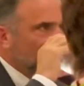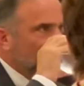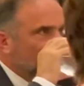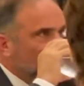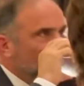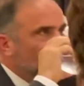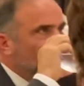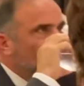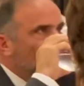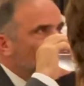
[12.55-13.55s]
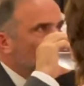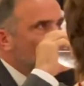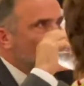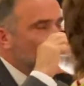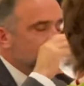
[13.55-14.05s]
You know, we
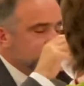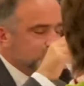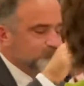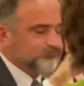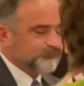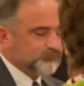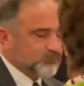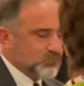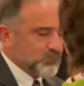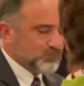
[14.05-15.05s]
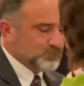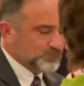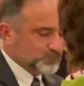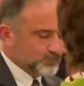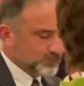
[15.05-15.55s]
find our nation at a
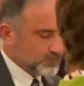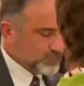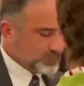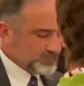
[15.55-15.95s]
crossroads right now.